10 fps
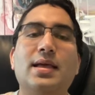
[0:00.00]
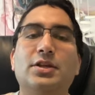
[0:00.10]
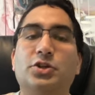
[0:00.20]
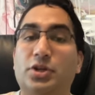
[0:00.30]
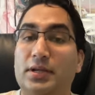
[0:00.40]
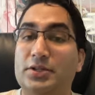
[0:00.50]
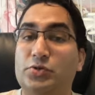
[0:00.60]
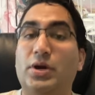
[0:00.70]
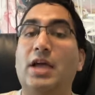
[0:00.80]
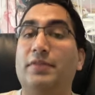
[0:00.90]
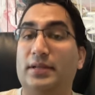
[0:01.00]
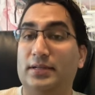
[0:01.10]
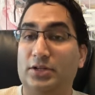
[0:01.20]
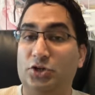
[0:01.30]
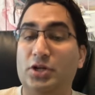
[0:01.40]
She is driving.
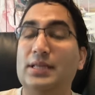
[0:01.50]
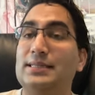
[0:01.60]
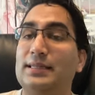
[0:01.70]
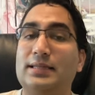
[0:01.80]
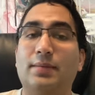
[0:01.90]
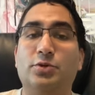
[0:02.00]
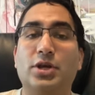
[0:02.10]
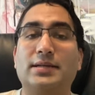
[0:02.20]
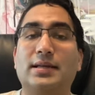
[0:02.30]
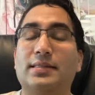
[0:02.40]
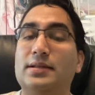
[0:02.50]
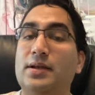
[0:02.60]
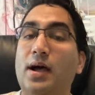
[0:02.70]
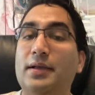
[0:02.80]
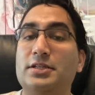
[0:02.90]
She is the subject. The
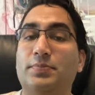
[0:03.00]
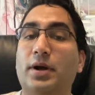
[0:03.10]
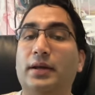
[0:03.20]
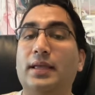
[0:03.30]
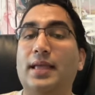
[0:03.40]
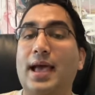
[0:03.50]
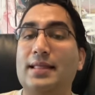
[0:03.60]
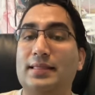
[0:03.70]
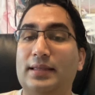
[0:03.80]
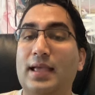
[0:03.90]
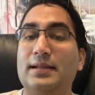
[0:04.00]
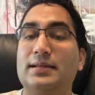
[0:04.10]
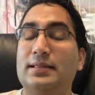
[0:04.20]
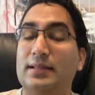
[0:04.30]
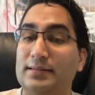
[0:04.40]
dog is barking at the
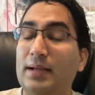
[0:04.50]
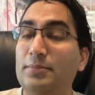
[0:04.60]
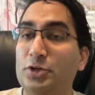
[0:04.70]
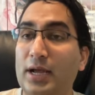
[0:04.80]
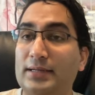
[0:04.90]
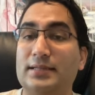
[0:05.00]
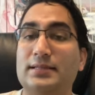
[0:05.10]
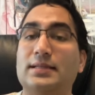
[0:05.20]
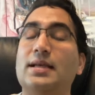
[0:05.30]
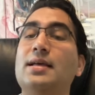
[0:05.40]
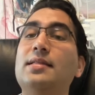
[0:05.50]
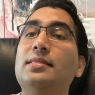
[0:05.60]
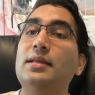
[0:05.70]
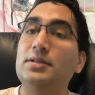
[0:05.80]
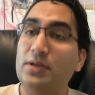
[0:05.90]
gate. The subject is
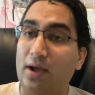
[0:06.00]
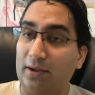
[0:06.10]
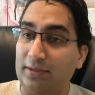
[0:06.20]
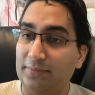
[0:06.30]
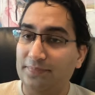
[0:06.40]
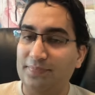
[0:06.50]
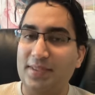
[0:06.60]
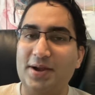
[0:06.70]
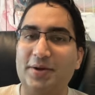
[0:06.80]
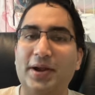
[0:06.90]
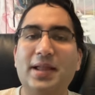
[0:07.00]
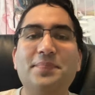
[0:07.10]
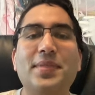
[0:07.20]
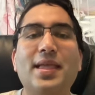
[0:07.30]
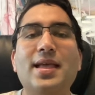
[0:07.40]
the dog. All right?